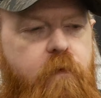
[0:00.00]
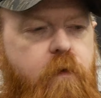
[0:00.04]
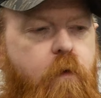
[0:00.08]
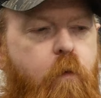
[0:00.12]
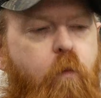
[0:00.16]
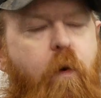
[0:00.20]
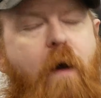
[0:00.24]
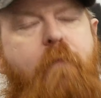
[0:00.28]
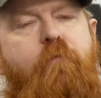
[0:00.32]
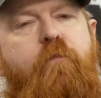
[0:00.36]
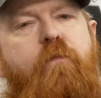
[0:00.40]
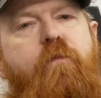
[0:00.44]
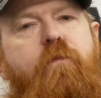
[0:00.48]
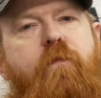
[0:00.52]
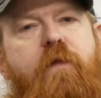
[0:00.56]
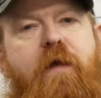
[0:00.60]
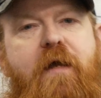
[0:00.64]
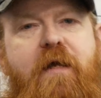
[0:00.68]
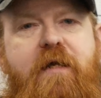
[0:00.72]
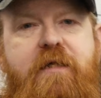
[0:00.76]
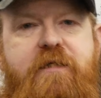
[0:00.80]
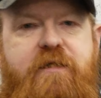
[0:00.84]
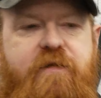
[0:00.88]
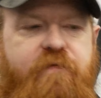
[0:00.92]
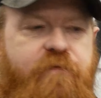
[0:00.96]
When
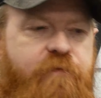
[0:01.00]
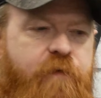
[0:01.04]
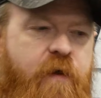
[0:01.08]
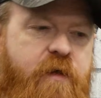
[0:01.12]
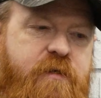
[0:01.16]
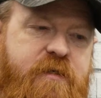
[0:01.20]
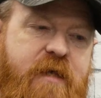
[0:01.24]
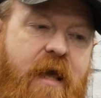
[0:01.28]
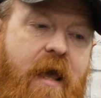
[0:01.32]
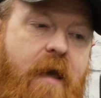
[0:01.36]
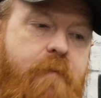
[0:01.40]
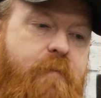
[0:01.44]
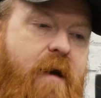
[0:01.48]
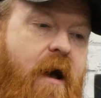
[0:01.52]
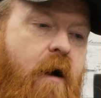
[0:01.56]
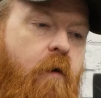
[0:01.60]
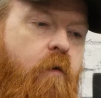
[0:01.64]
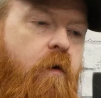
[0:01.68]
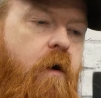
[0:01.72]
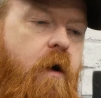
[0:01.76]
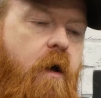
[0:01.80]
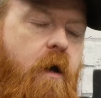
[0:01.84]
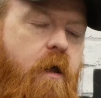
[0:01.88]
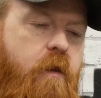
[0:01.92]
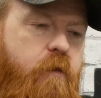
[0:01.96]
these first came
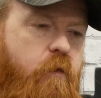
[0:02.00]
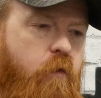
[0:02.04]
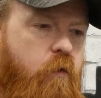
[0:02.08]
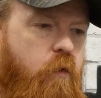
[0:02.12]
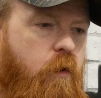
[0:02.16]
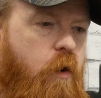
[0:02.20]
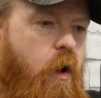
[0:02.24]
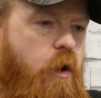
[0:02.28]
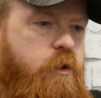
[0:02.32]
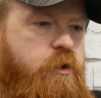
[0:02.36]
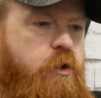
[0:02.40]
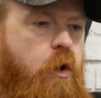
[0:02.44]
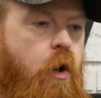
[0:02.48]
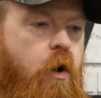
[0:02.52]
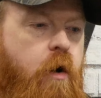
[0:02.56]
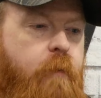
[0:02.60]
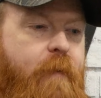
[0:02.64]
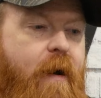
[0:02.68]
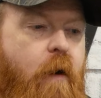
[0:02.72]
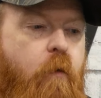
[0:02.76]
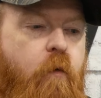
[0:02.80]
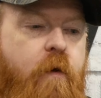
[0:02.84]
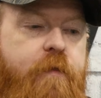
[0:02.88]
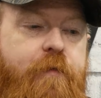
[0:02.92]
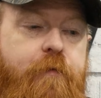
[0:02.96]
out, there were a lot of talk
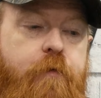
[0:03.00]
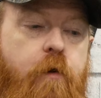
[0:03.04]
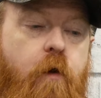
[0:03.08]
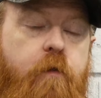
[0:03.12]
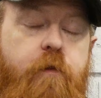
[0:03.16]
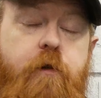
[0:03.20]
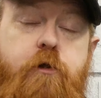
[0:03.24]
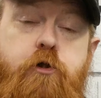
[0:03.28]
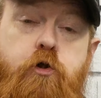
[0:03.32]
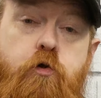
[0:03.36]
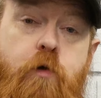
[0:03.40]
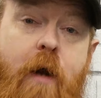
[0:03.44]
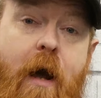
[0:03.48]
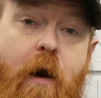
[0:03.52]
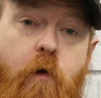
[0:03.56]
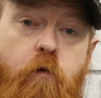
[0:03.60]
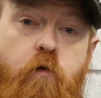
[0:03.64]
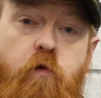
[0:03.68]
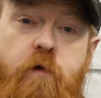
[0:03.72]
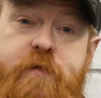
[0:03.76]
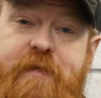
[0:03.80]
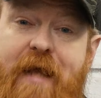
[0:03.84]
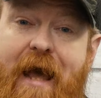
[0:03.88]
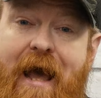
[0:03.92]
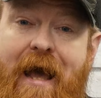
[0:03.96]
about whether or not the shroud
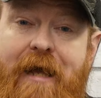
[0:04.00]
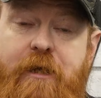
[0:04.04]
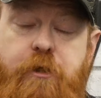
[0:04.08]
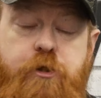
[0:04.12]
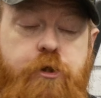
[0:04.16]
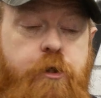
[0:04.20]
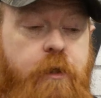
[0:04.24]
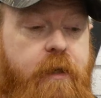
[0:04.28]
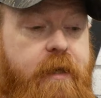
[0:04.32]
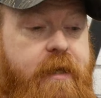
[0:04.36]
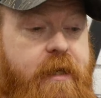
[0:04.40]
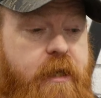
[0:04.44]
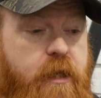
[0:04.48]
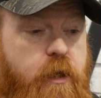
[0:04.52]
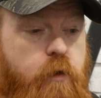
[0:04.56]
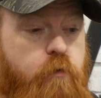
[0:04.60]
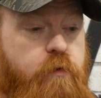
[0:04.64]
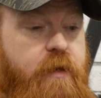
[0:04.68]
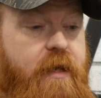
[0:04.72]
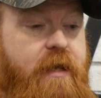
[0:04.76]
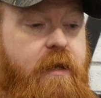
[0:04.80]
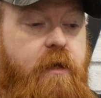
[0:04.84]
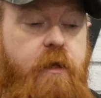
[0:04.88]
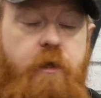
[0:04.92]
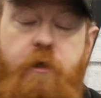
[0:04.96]
was actually
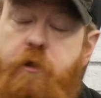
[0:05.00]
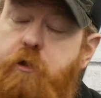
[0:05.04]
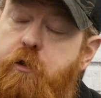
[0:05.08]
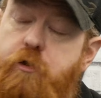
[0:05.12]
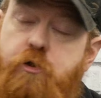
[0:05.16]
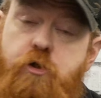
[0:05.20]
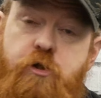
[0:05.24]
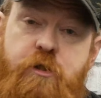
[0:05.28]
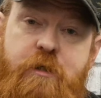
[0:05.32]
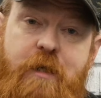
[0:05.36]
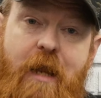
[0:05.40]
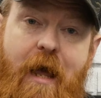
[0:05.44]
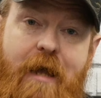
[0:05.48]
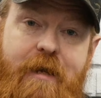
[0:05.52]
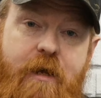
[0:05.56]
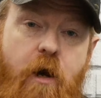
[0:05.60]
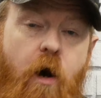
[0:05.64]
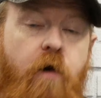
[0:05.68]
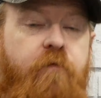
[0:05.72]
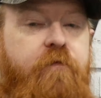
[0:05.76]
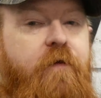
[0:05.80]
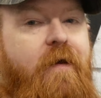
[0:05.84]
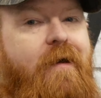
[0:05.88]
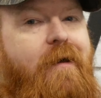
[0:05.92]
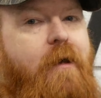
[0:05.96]
QD and you could just slide it
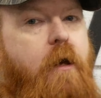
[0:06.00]
off.